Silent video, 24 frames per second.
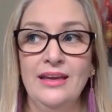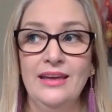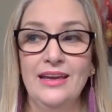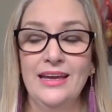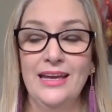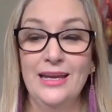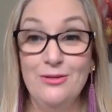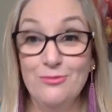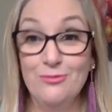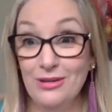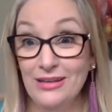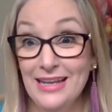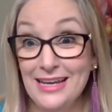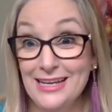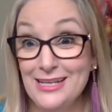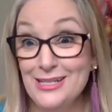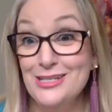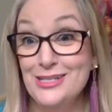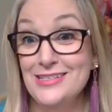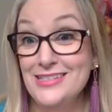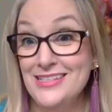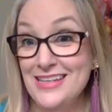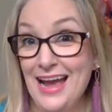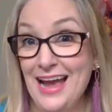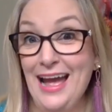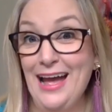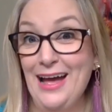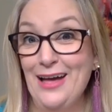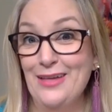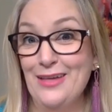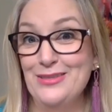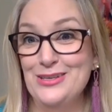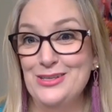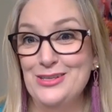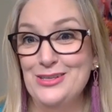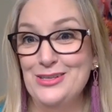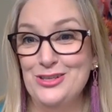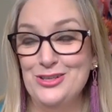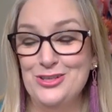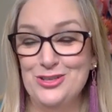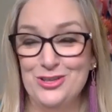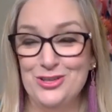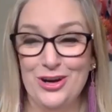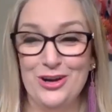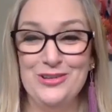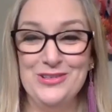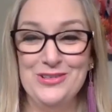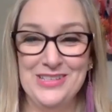In relation to how this
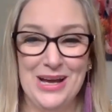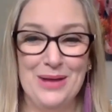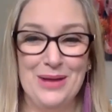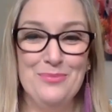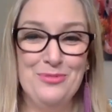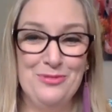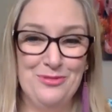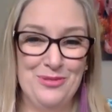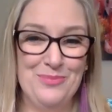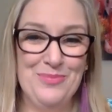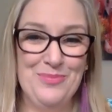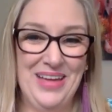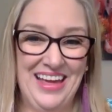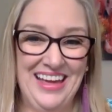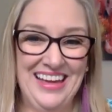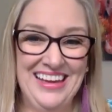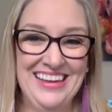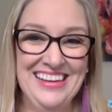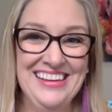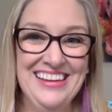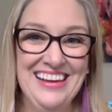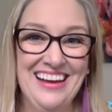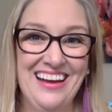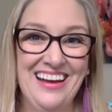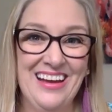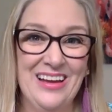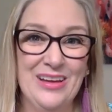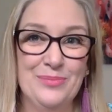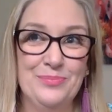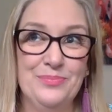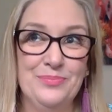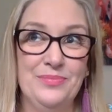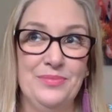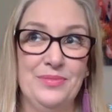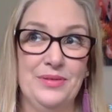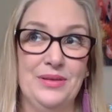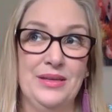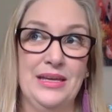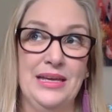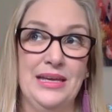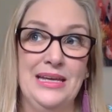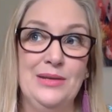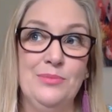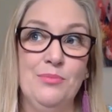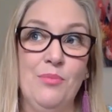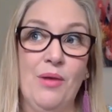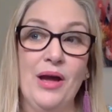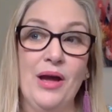shows up for me
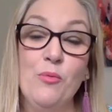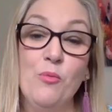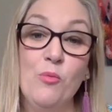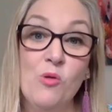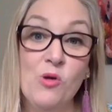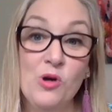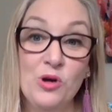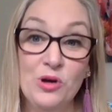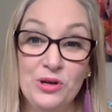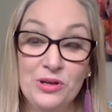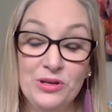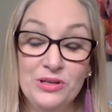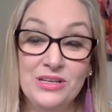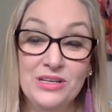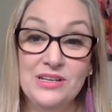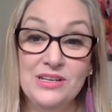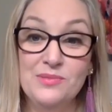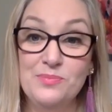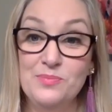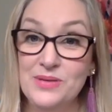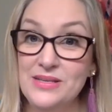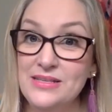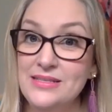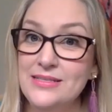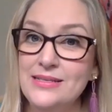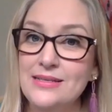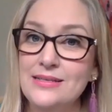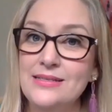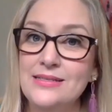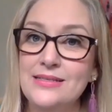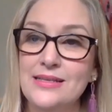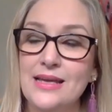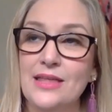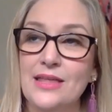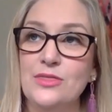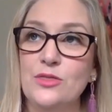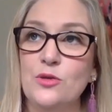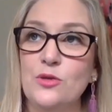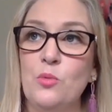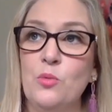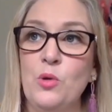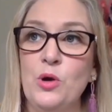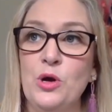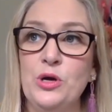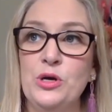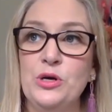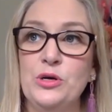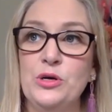in my work and business and the
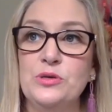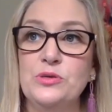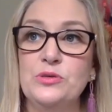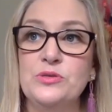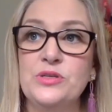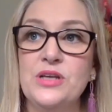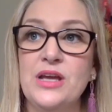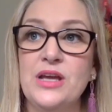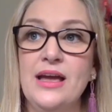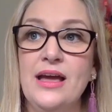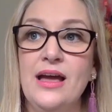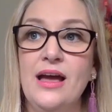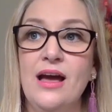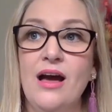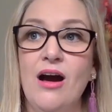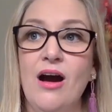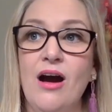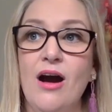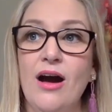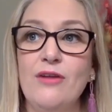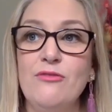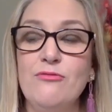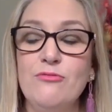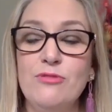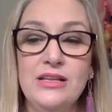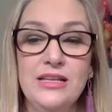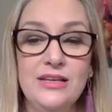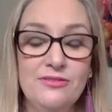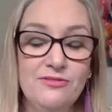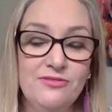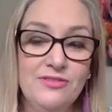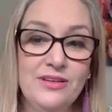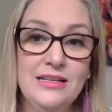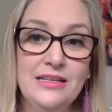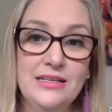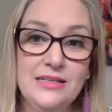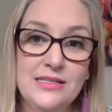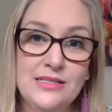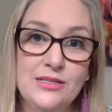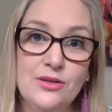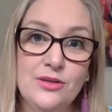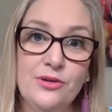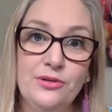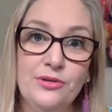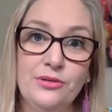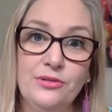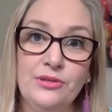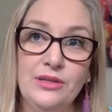world, I really feel as
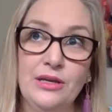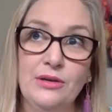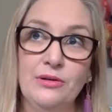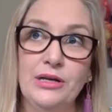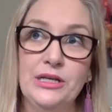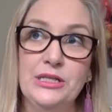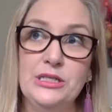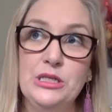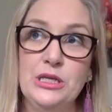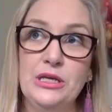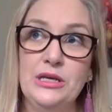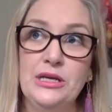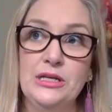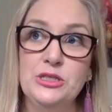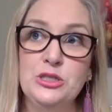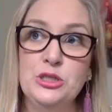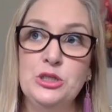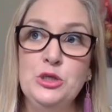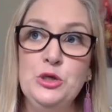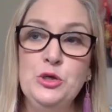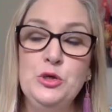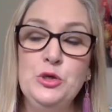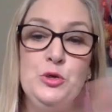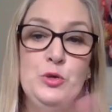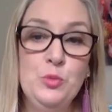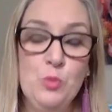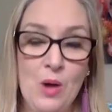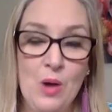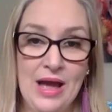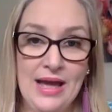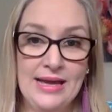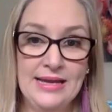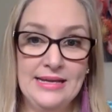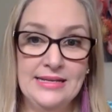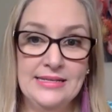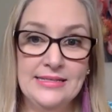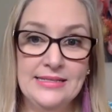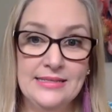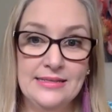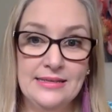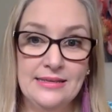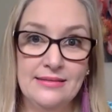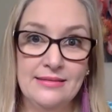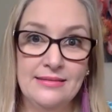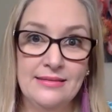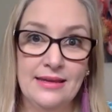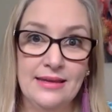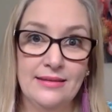though there are two ways
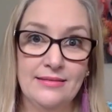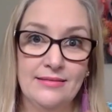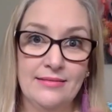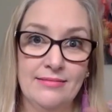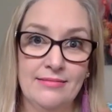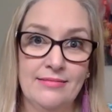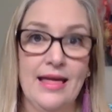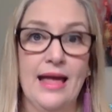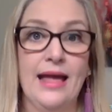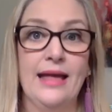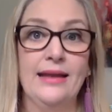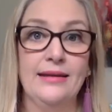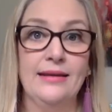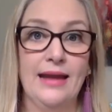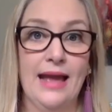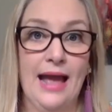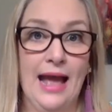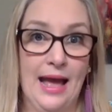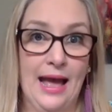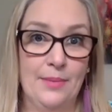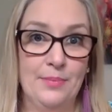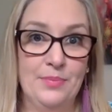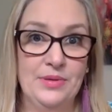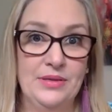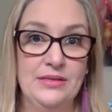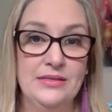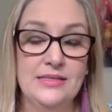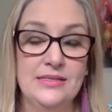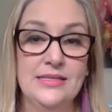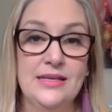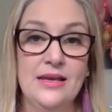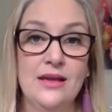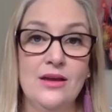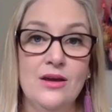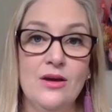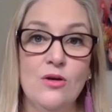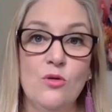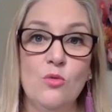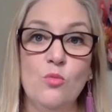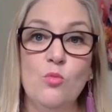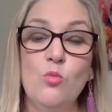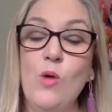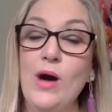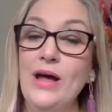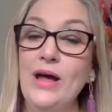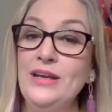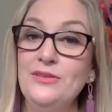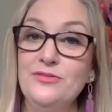that happens.
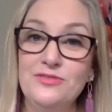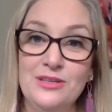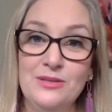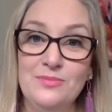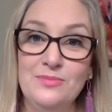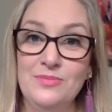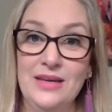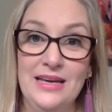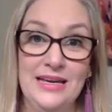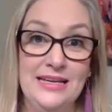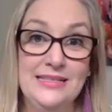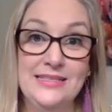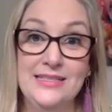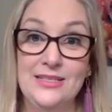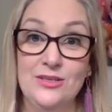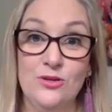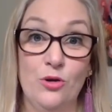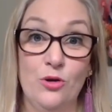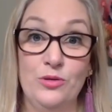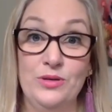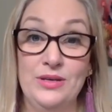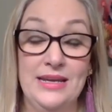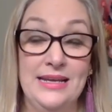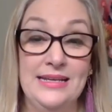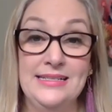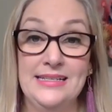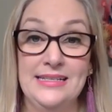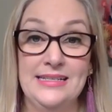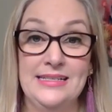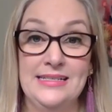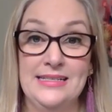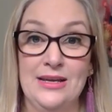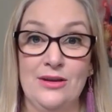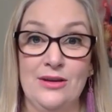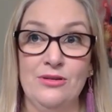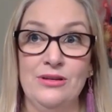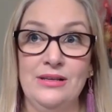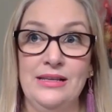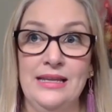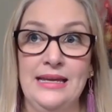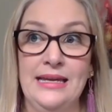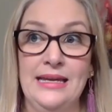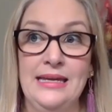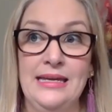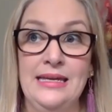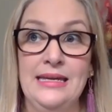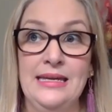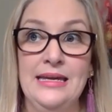One of them is not
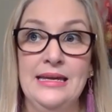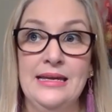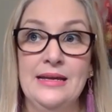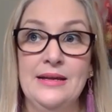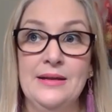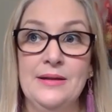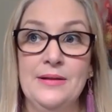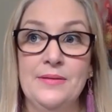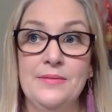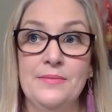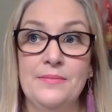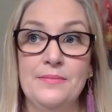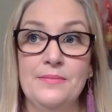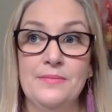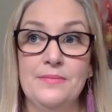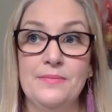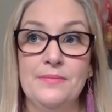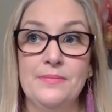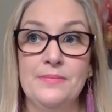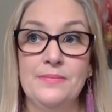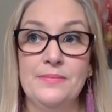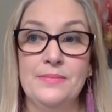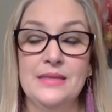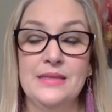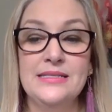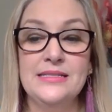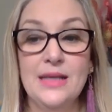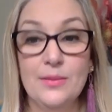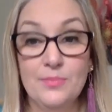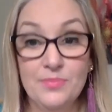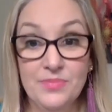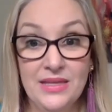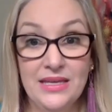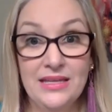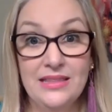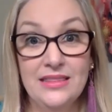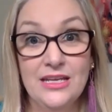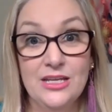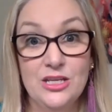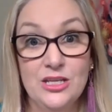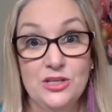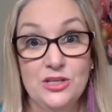necessarily something that you